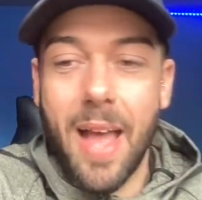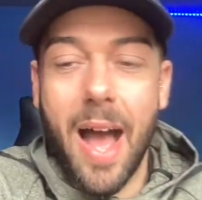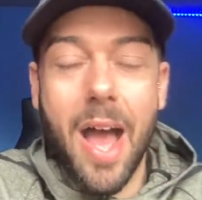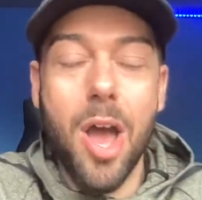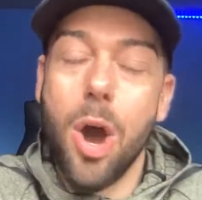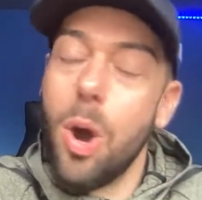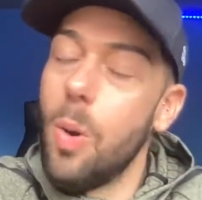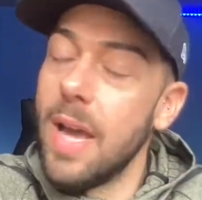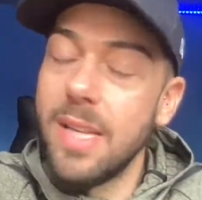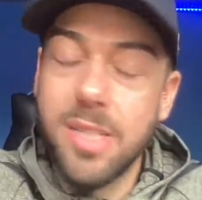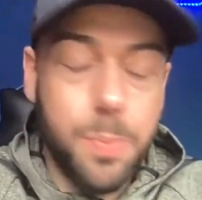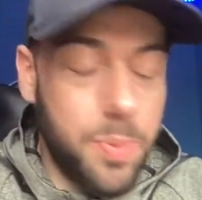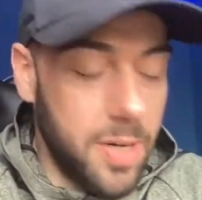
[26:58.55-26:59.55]
I
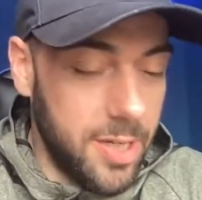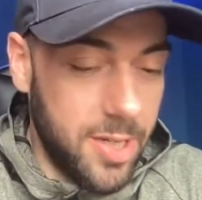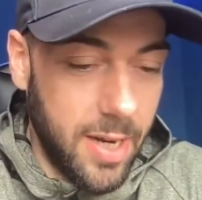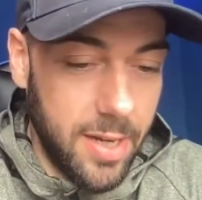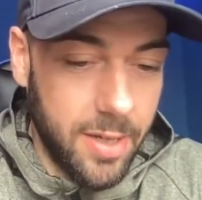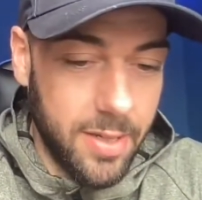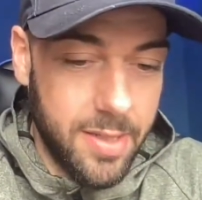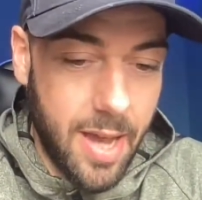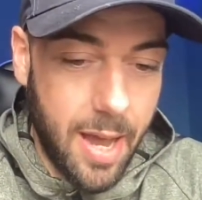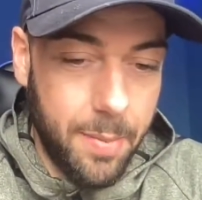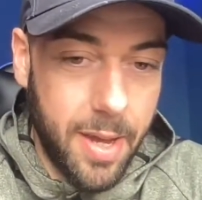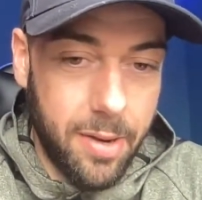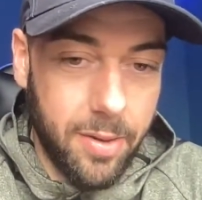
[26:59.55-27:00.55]
always appreciate your
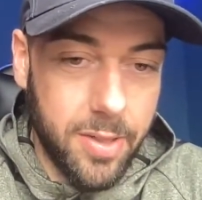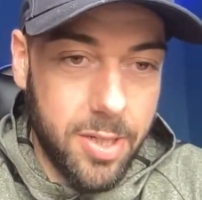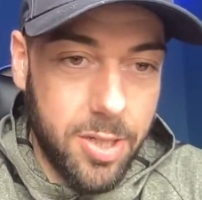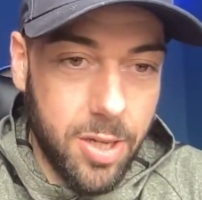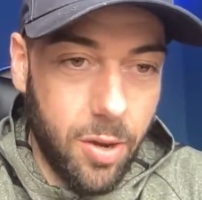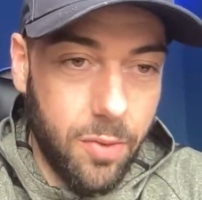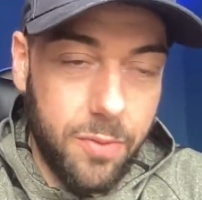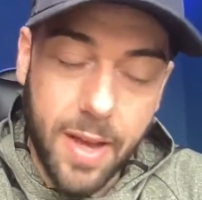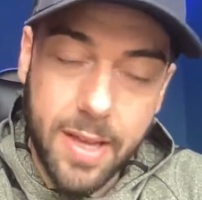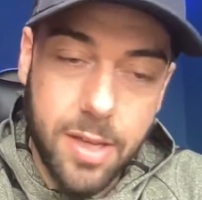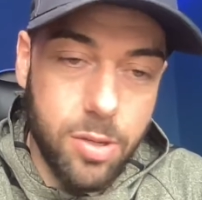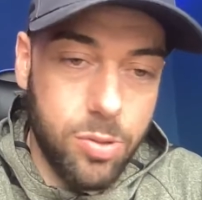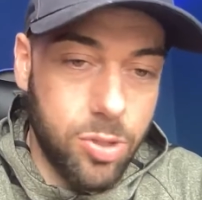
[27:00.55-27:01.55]
time here on this show.
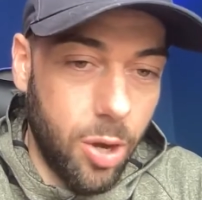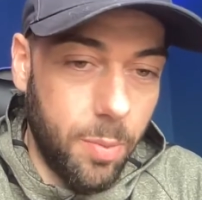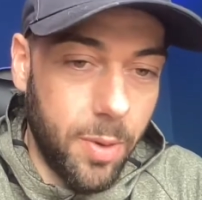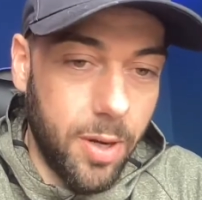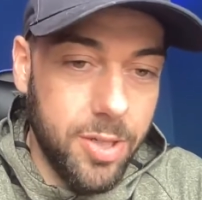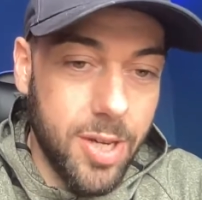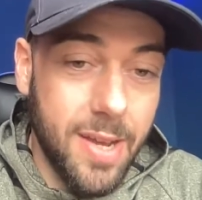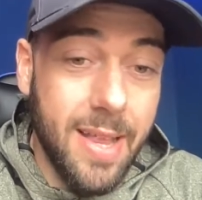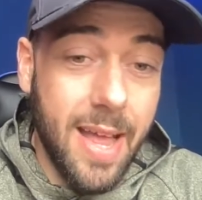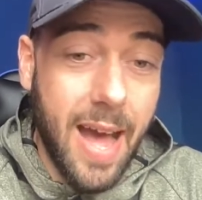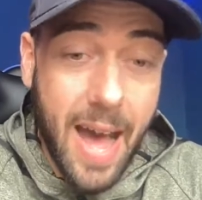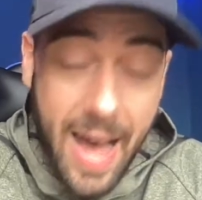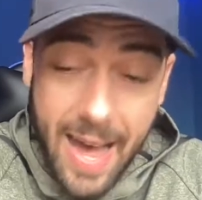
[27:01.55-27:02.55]
Thank so much.
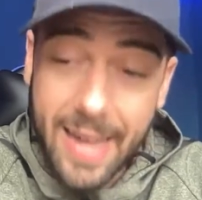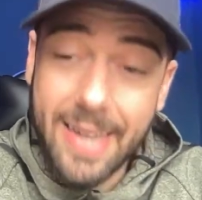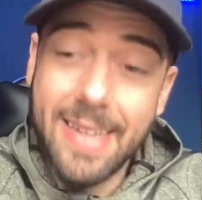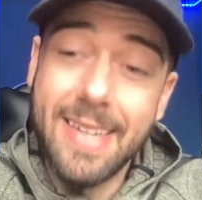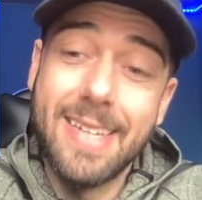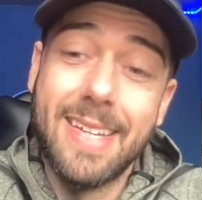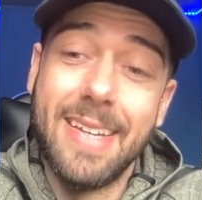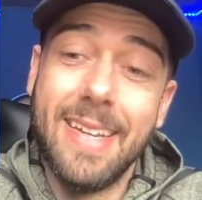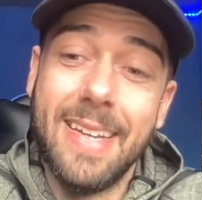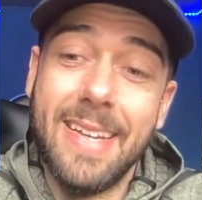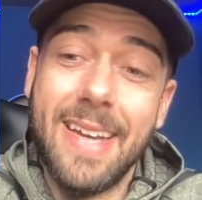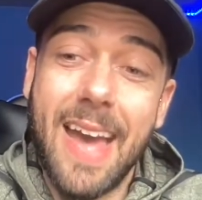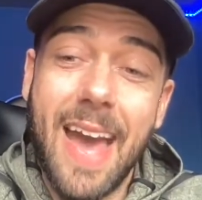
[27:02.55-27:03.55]
And
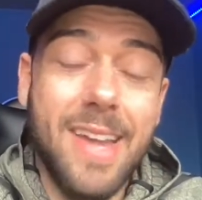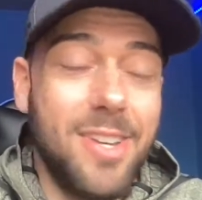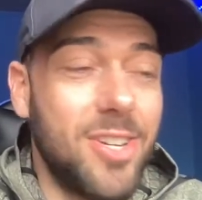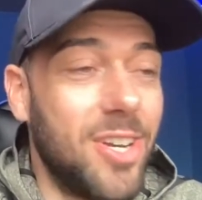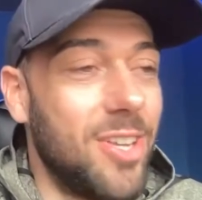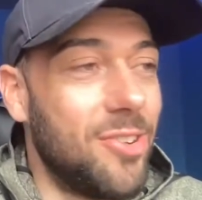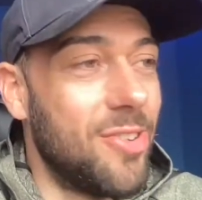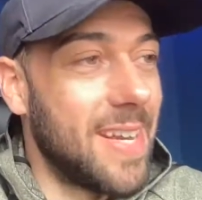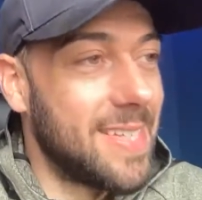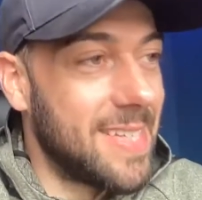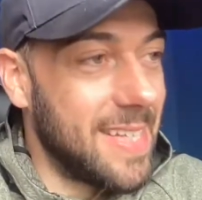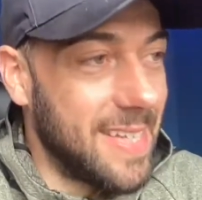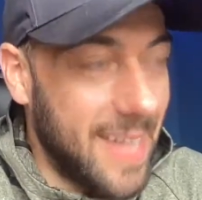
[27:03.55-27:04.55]
enjoy the
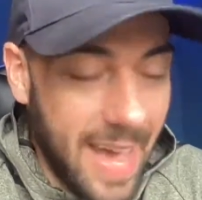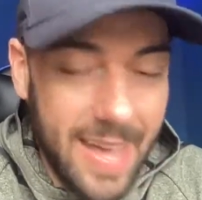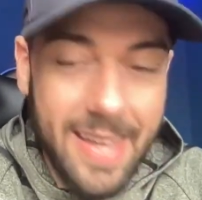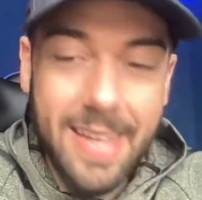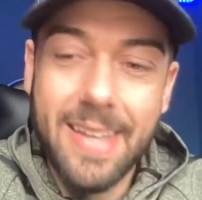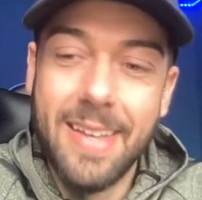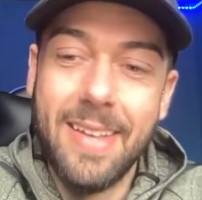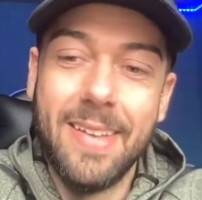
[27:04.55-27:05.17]
rest of your day.